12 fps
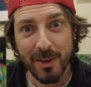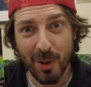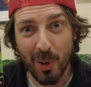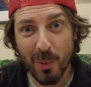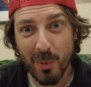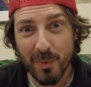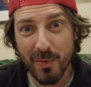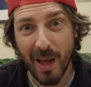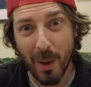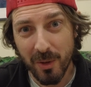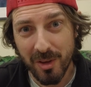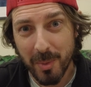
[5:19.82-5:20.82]
So
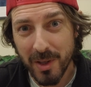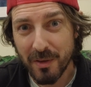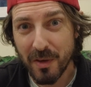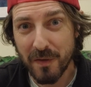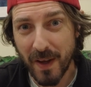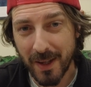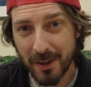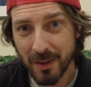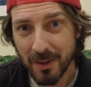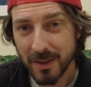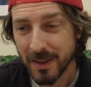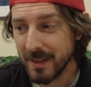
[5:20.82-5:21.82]
that was a bit of a
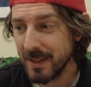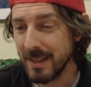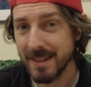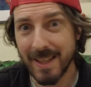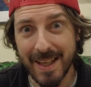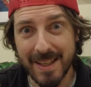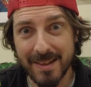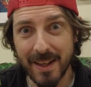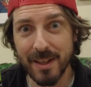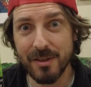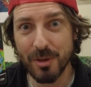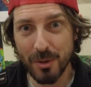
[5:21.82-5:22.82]
fail. Yes,
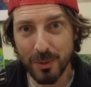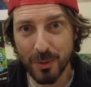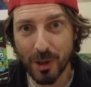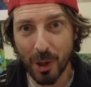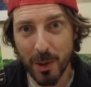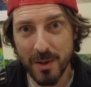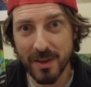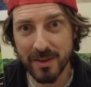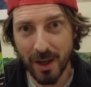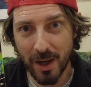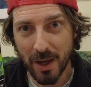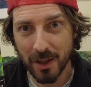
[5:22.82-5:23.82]
they do glow in the
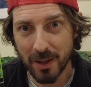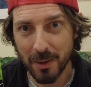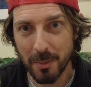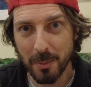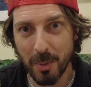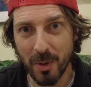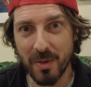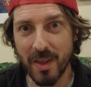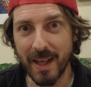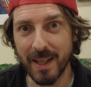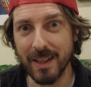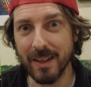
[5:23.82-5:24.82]
dark, but
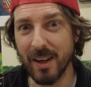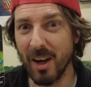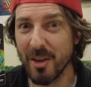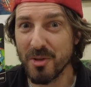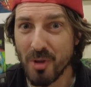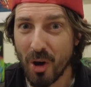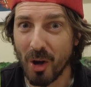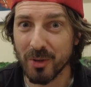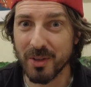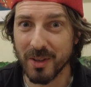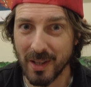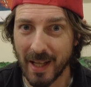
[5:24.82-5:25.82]
they are
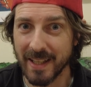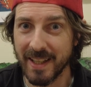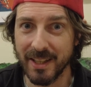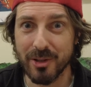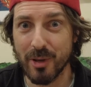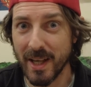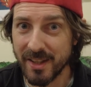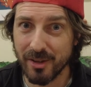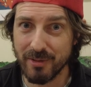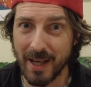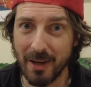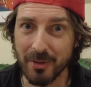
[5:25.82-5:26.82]
not like a
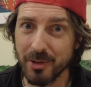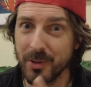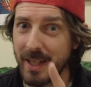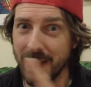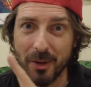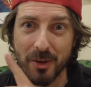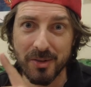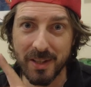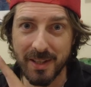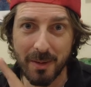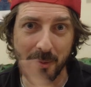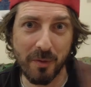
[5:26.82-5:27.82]
tracer round. You cannot
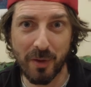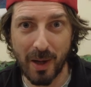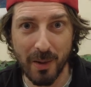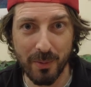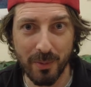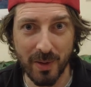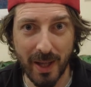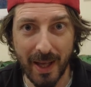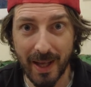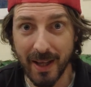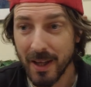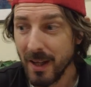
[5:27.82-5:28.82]
see them fly through the
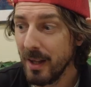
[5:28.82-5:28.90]
air.